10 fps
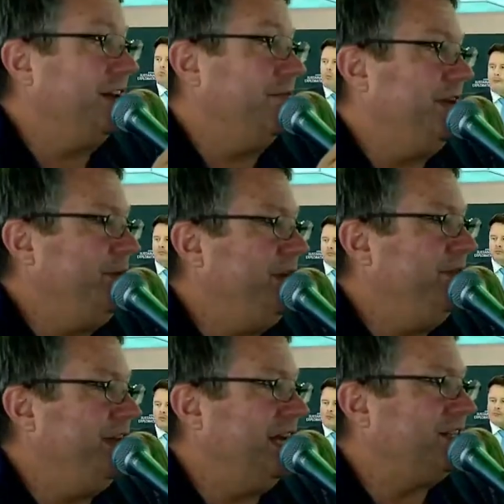You get a
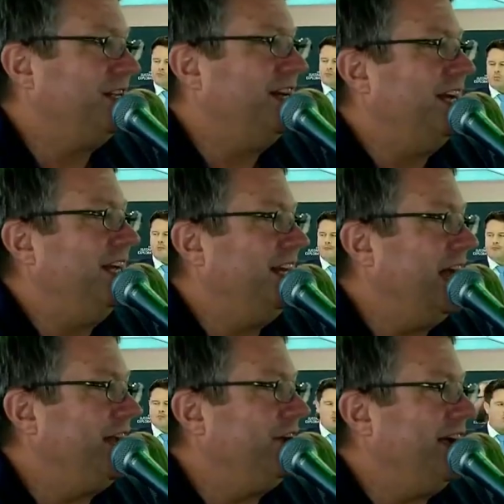VPVS.
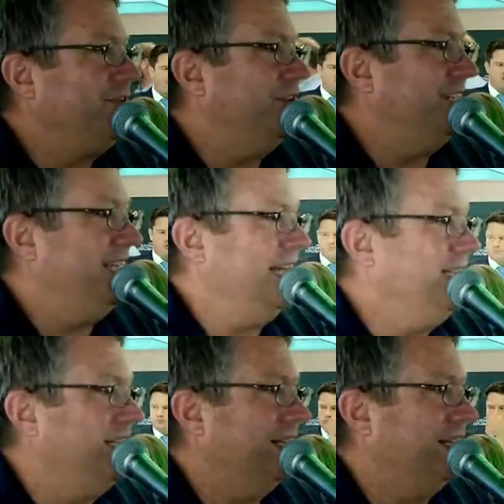Now you're after
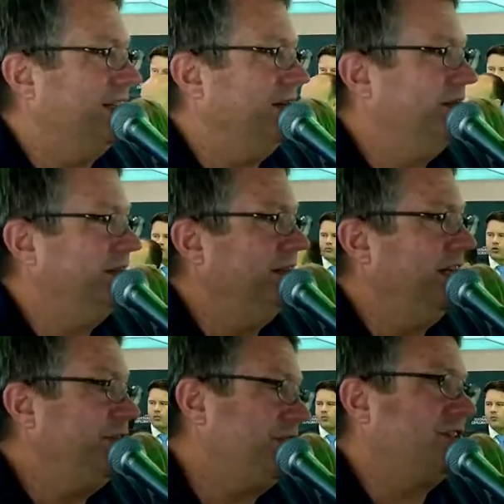density.
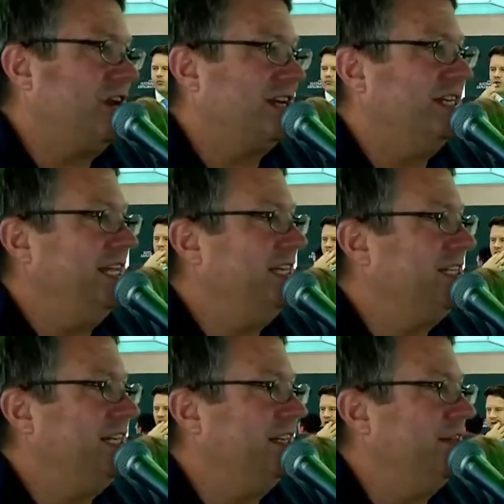Now, if you start talking
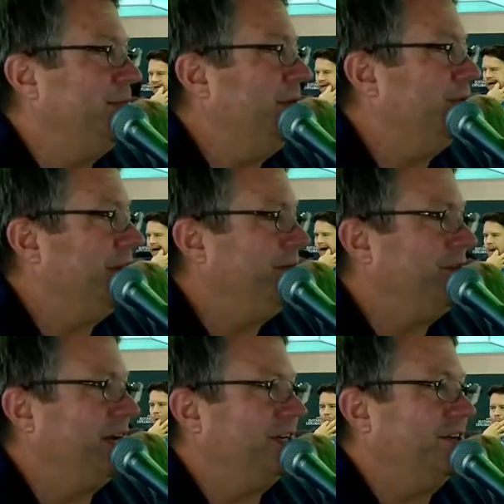density to the people that
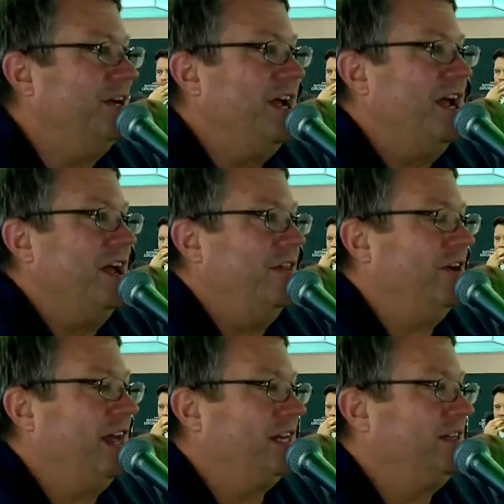I'm talking to,
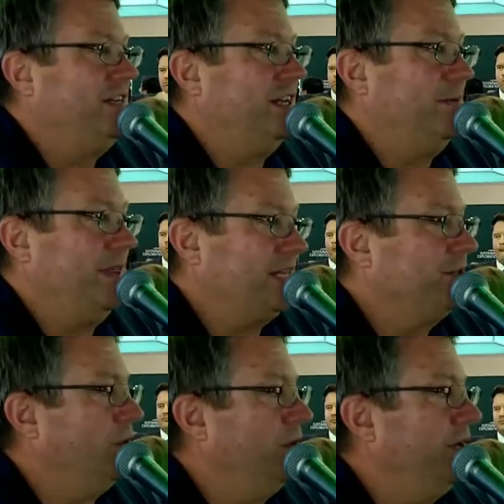they're like telling me
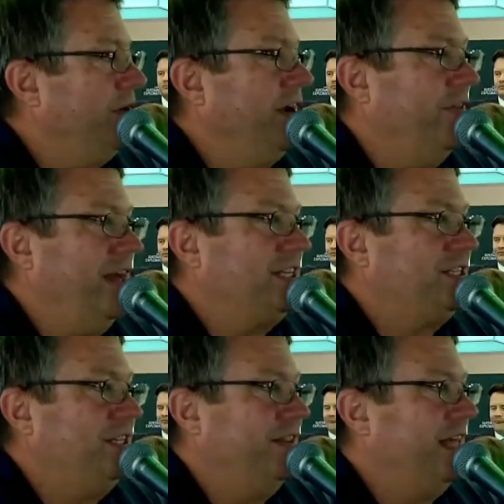that's the holy grail.
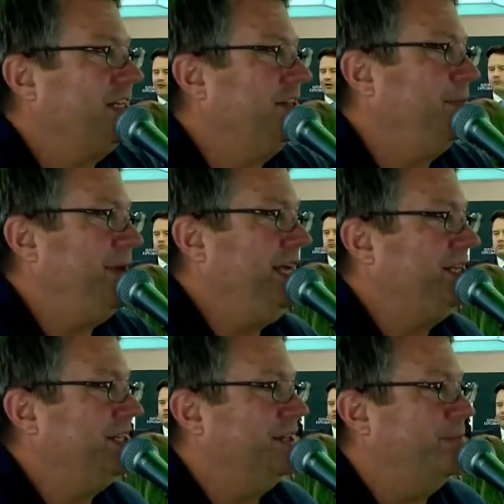That's the
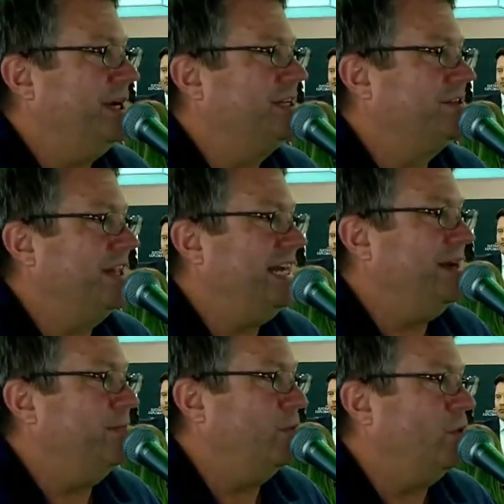piece of the puzzle they
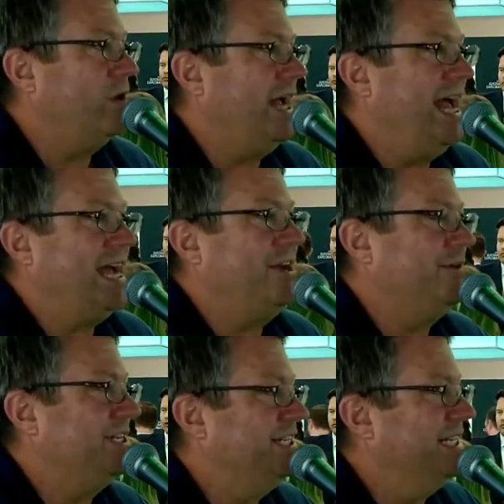need more
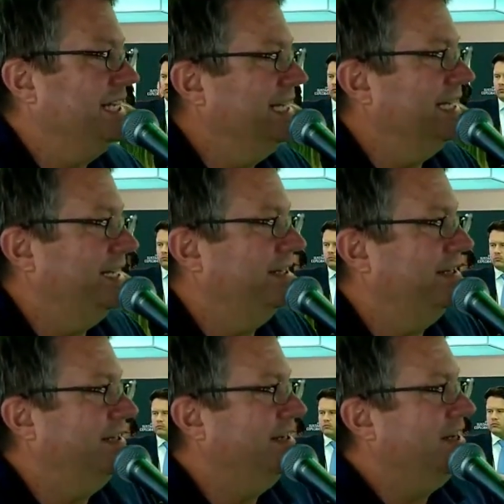accuracy in.